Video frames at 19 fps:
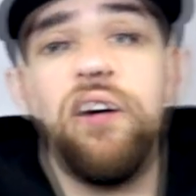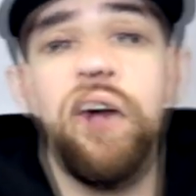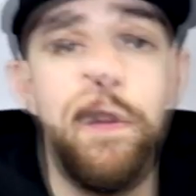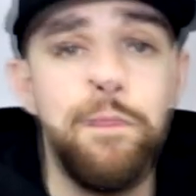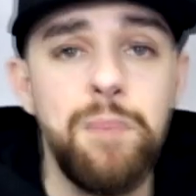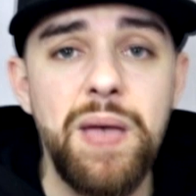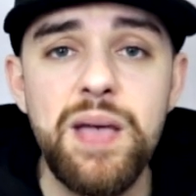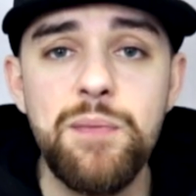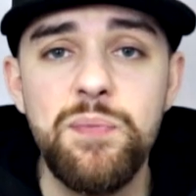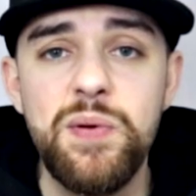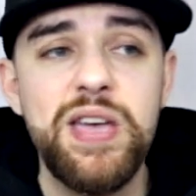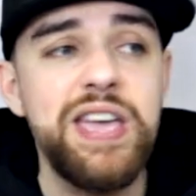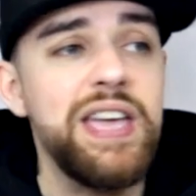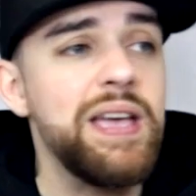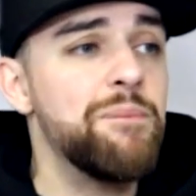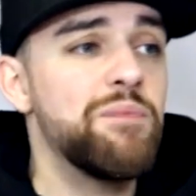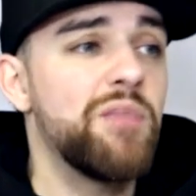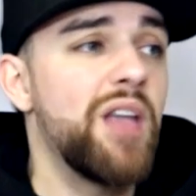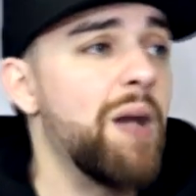
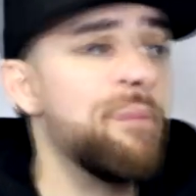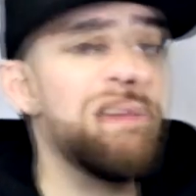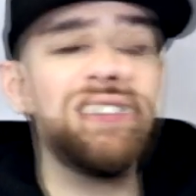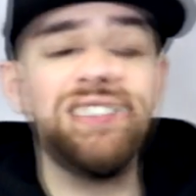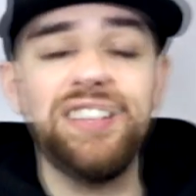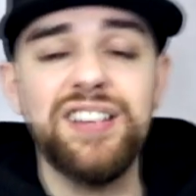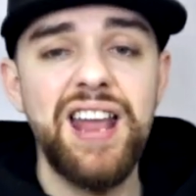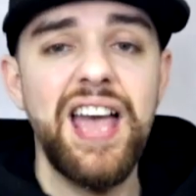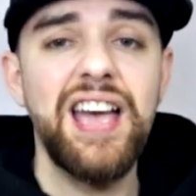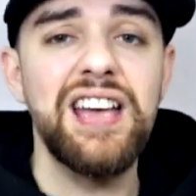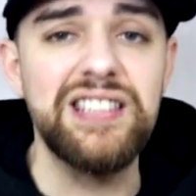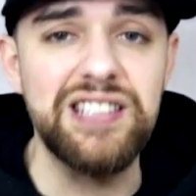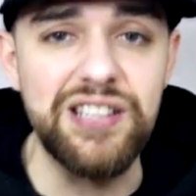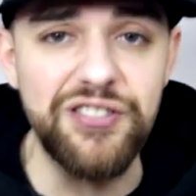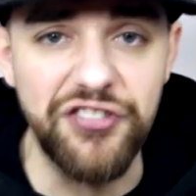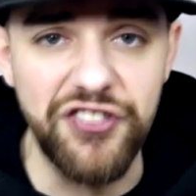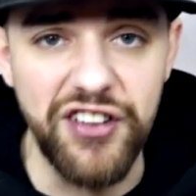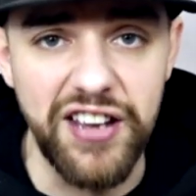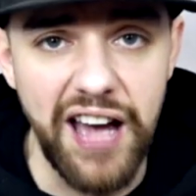maybe a Mister
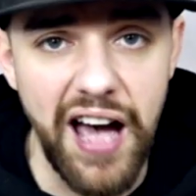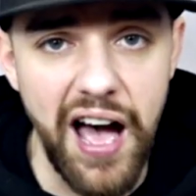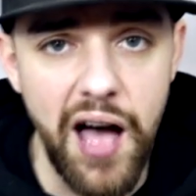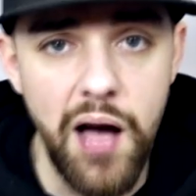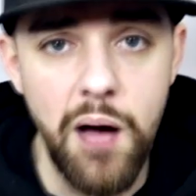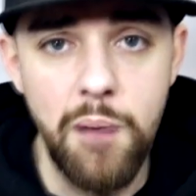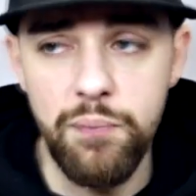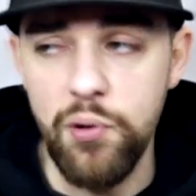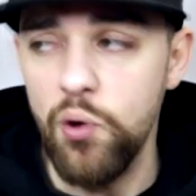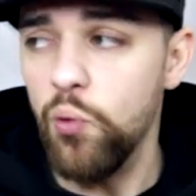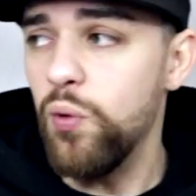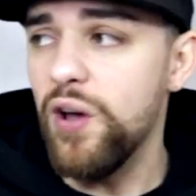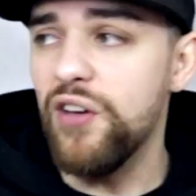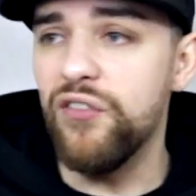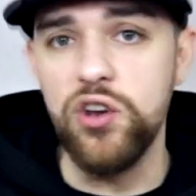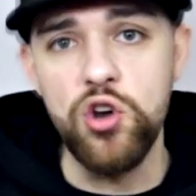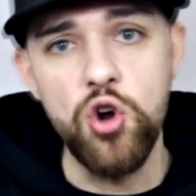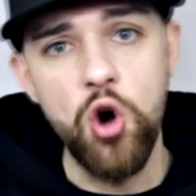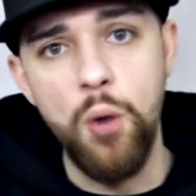Negative figure, but
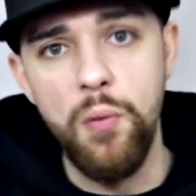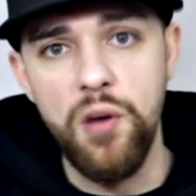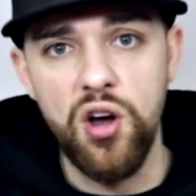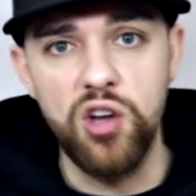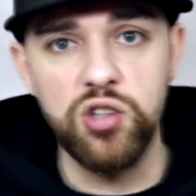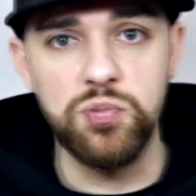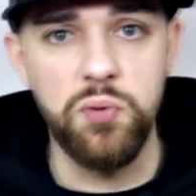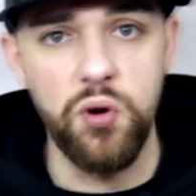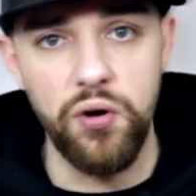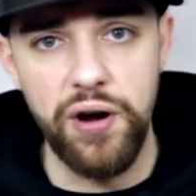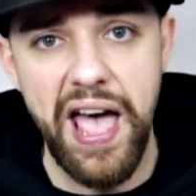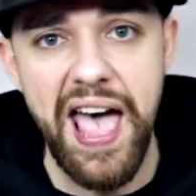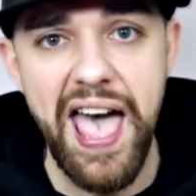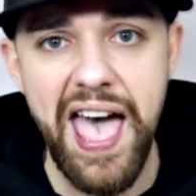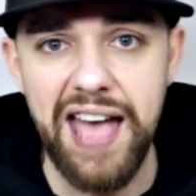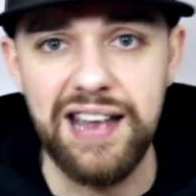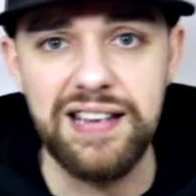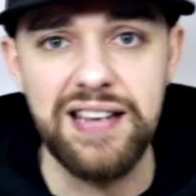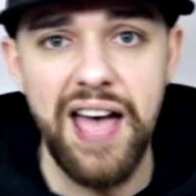with a Norman Osborn
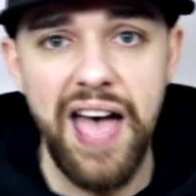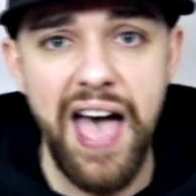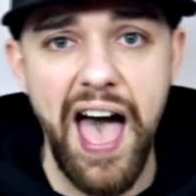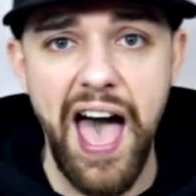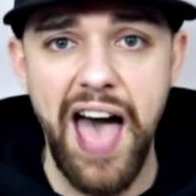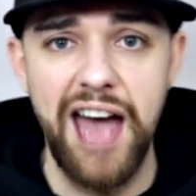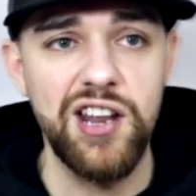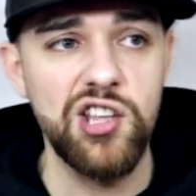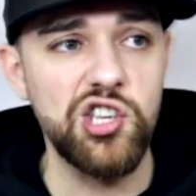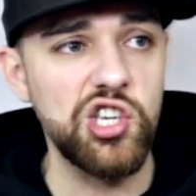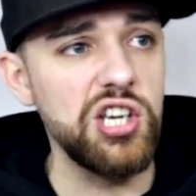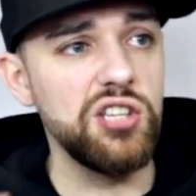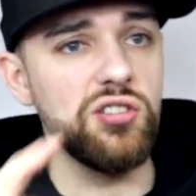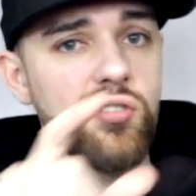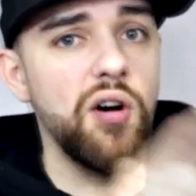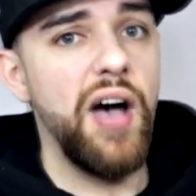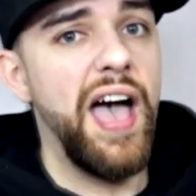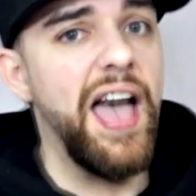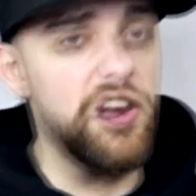head and a
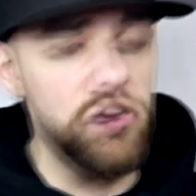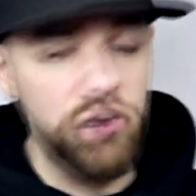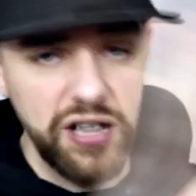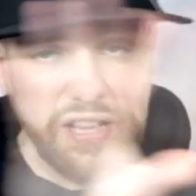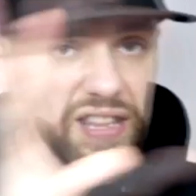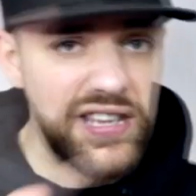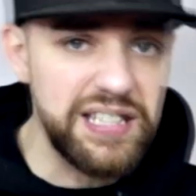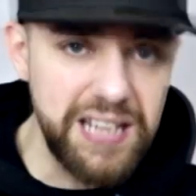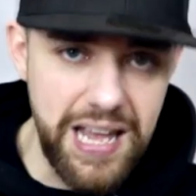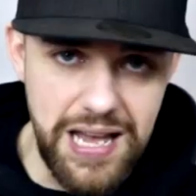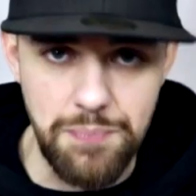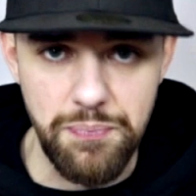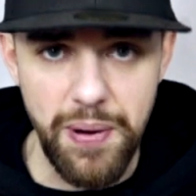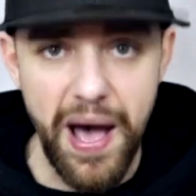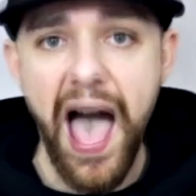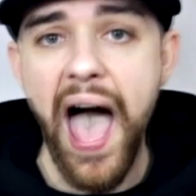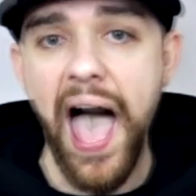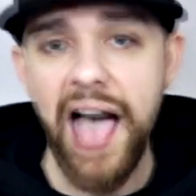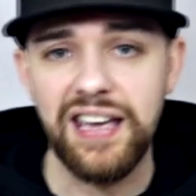Jigsaw head, all in the same
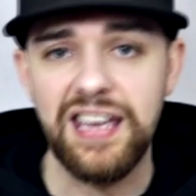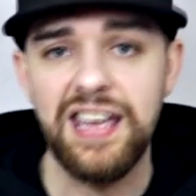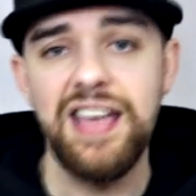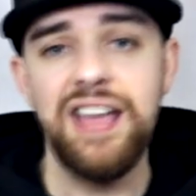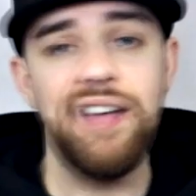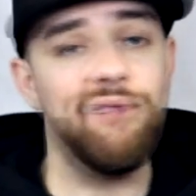pack.